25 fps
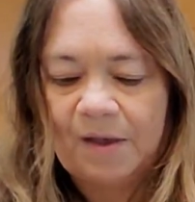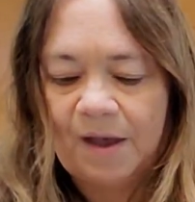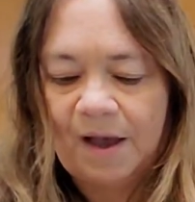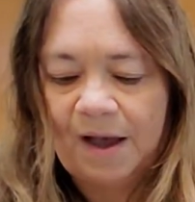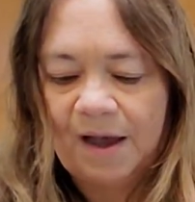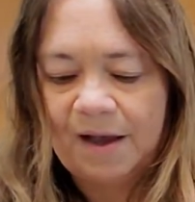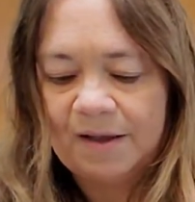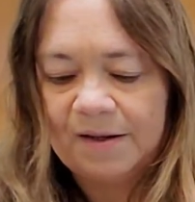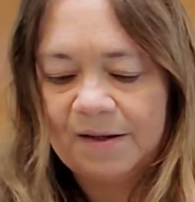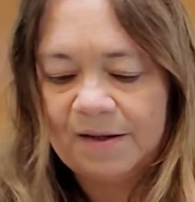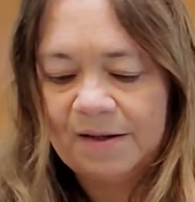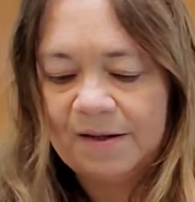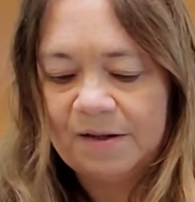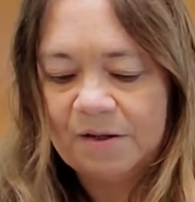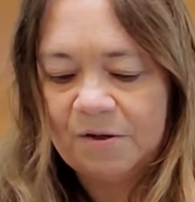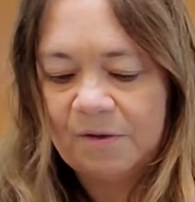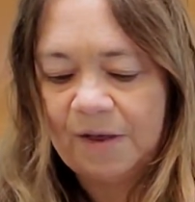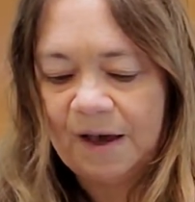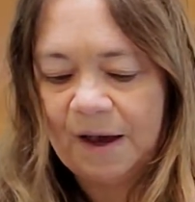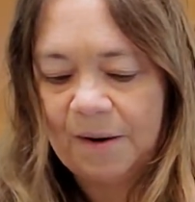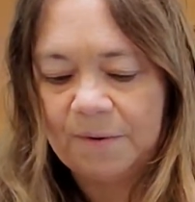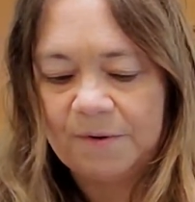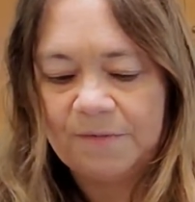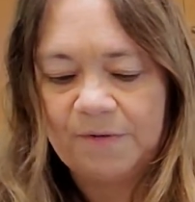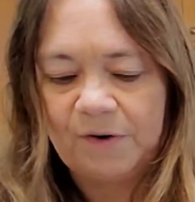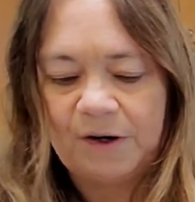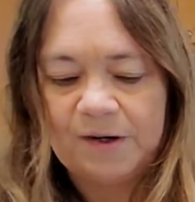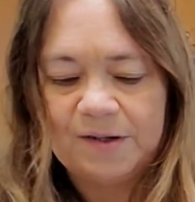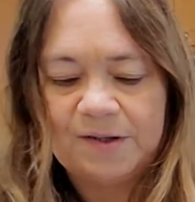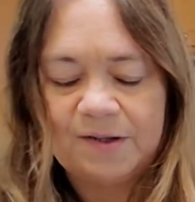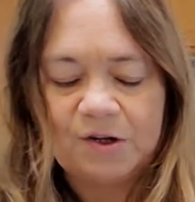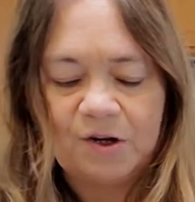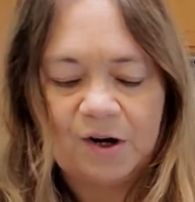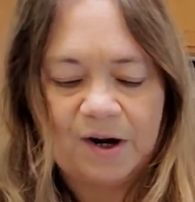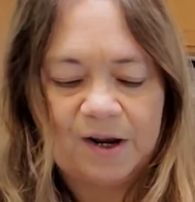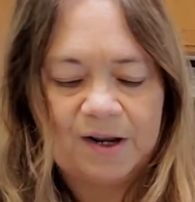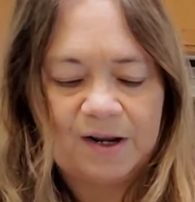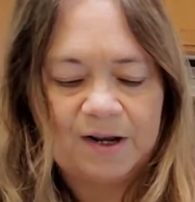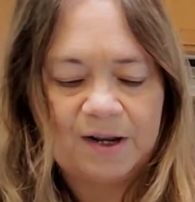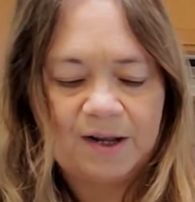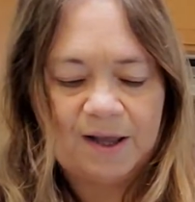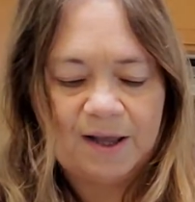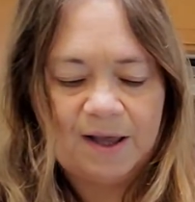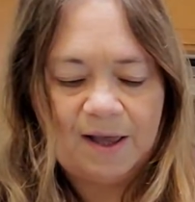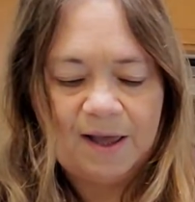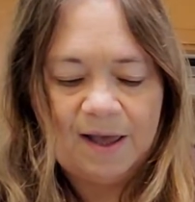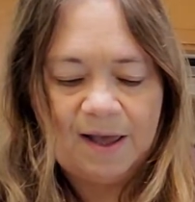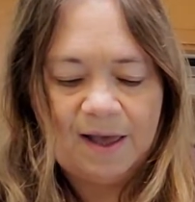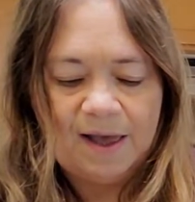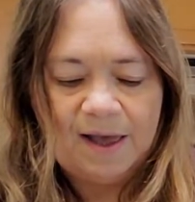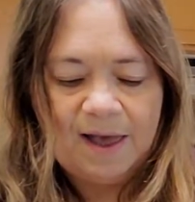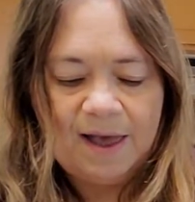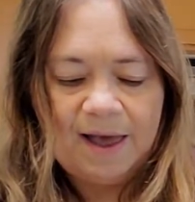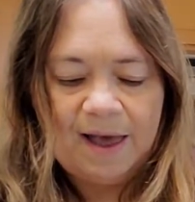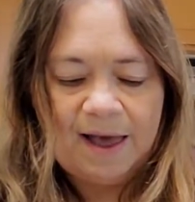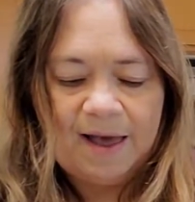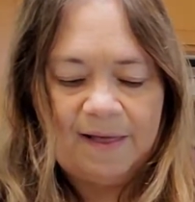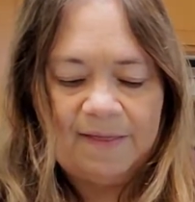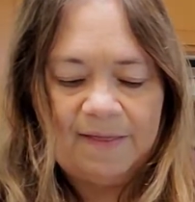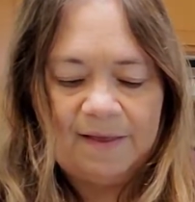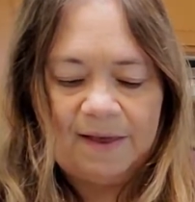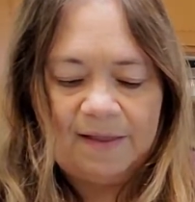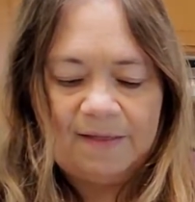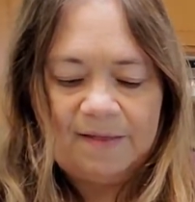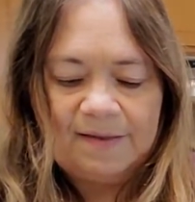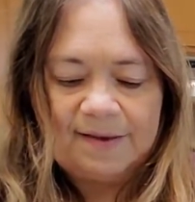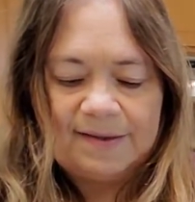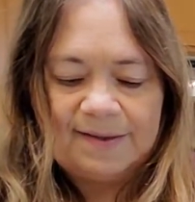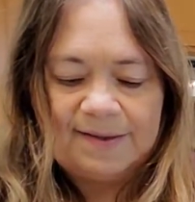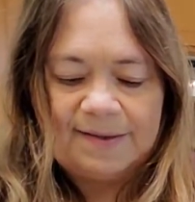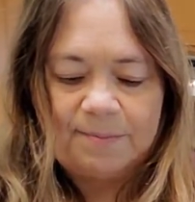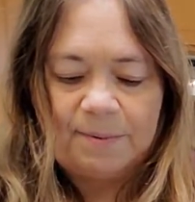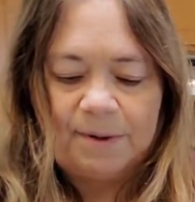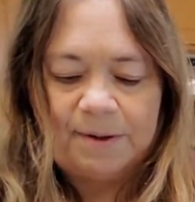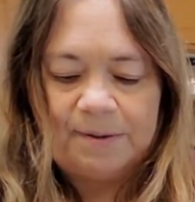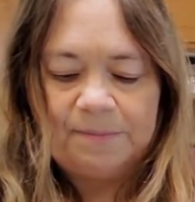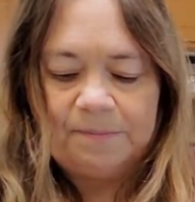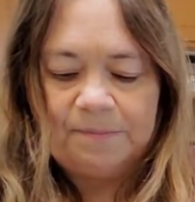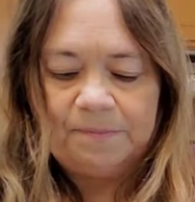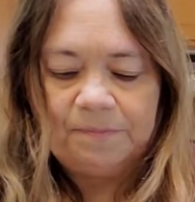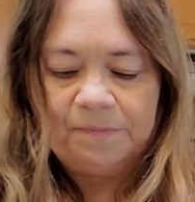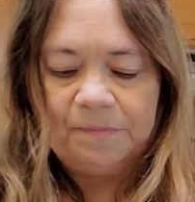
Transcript: I didn't do that one very straight. And then this one.